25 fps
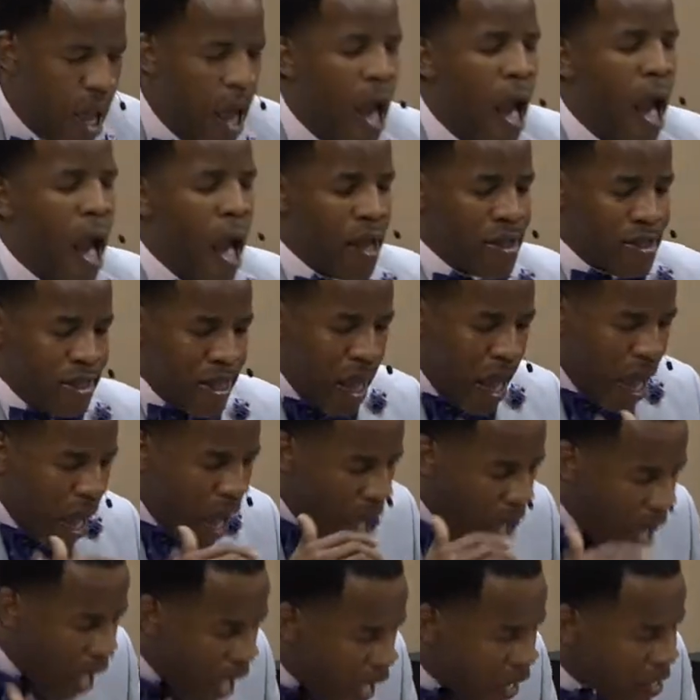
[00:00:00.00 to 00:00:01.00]
at the
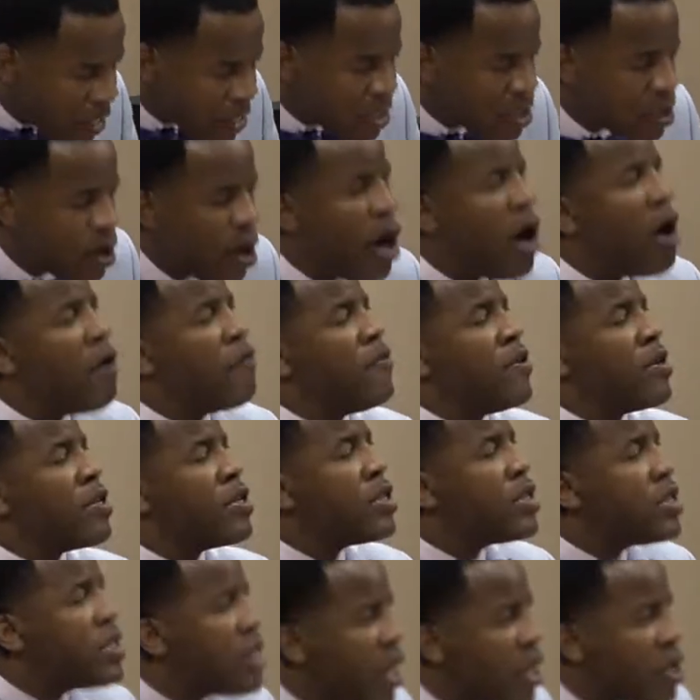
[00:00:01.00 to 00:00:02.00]
height of his
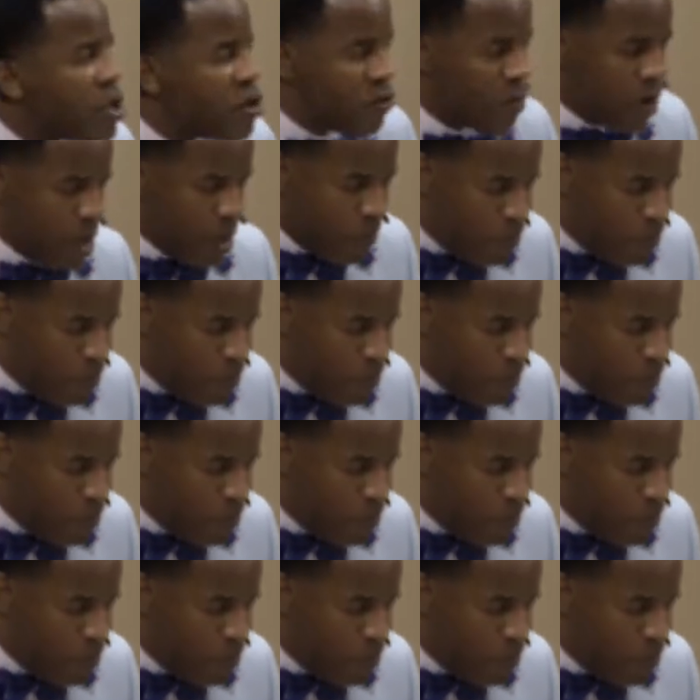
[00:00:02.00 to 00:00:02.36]
sexual